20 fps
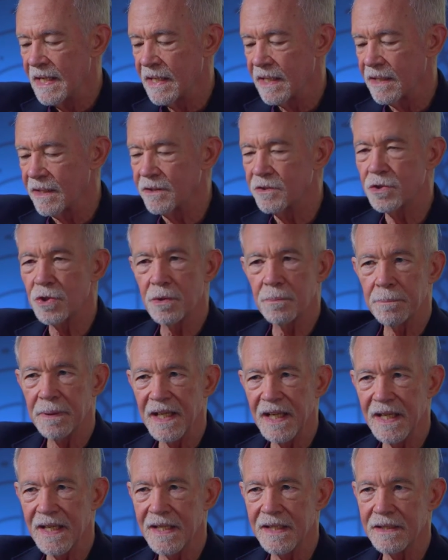Uh,
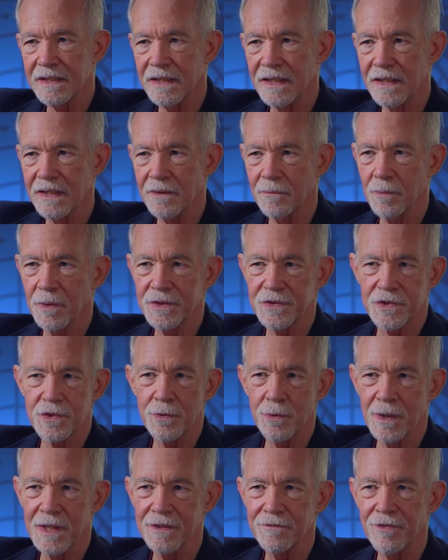Japan was
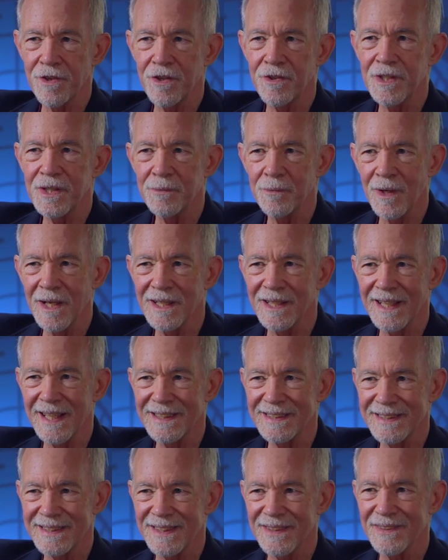doing very well
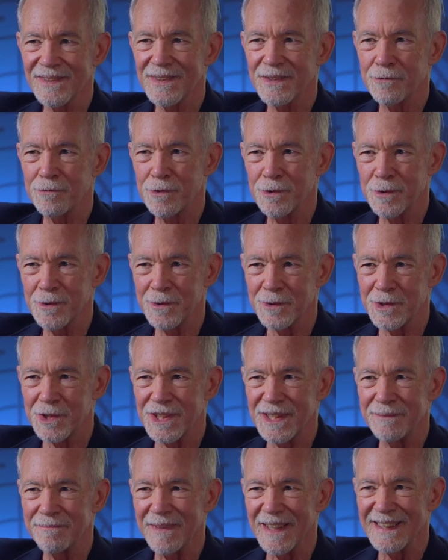until the
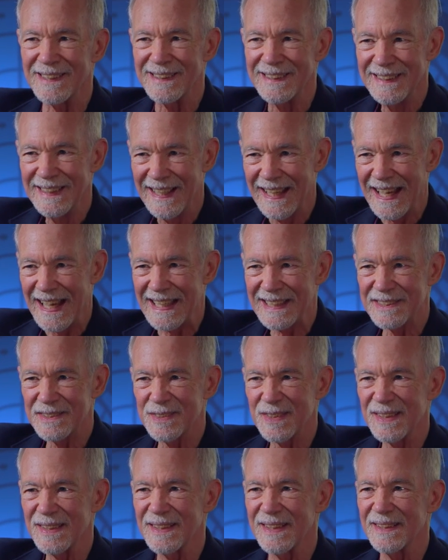Fukushima
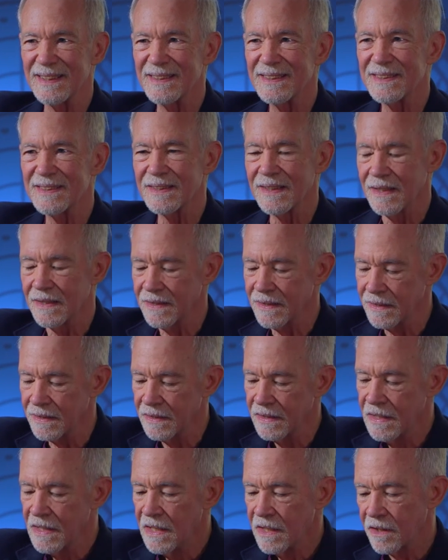accident uh,
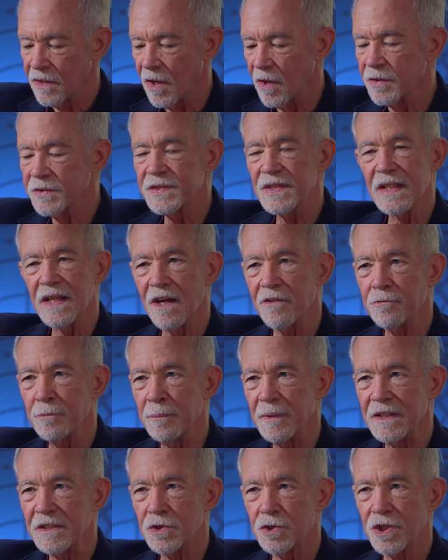caused the
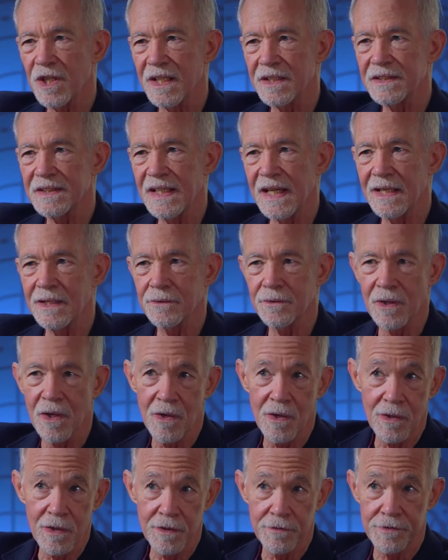government to shut down
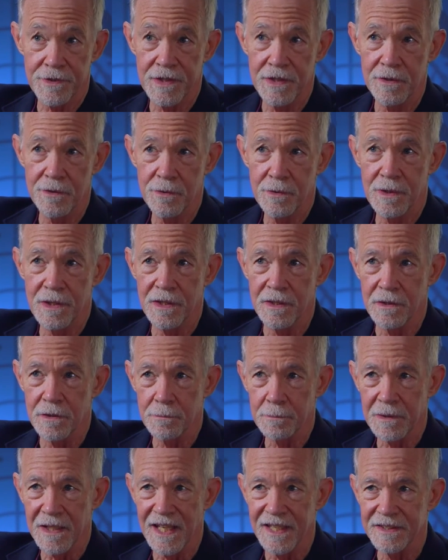all of the nuclear
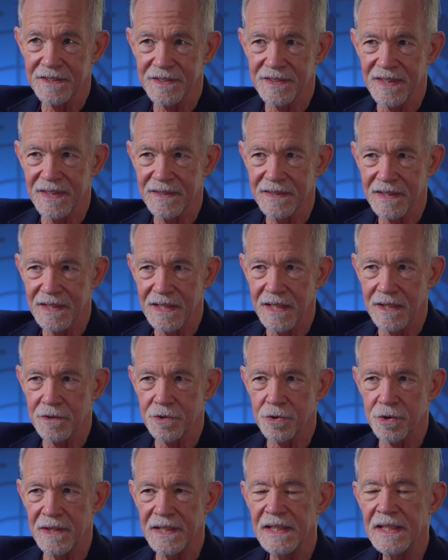plants in the
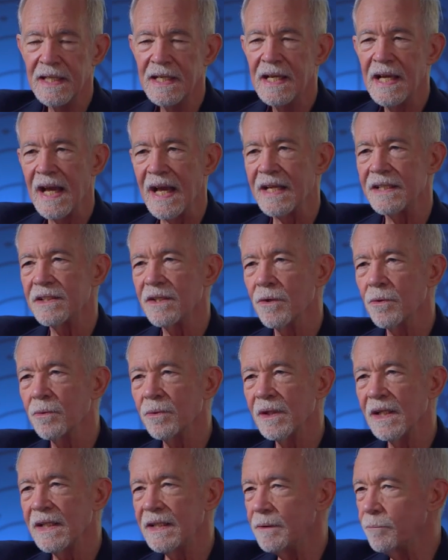country, and
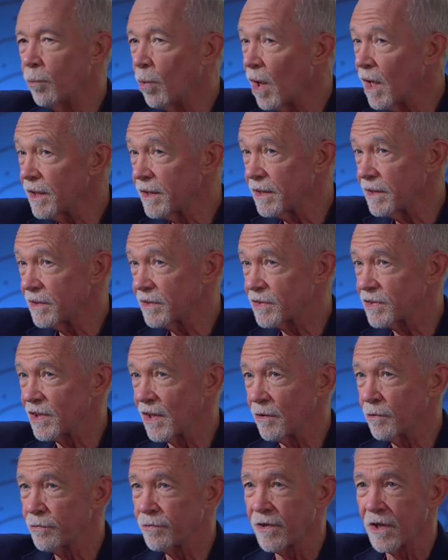only one
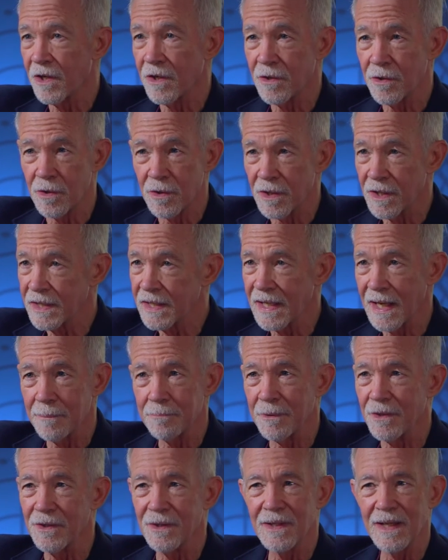so far, or a
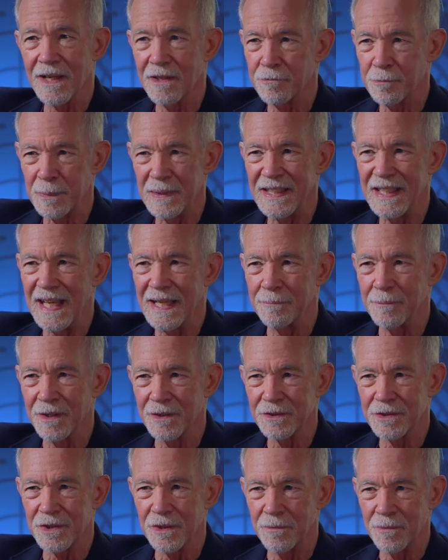couple, have been
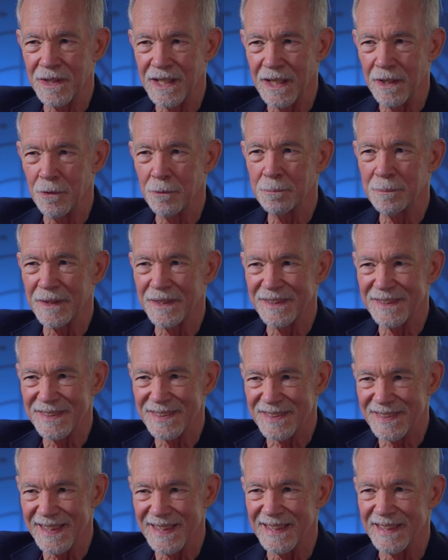able to reopen
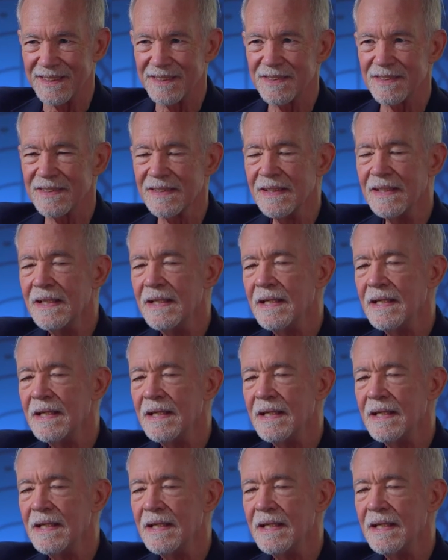since.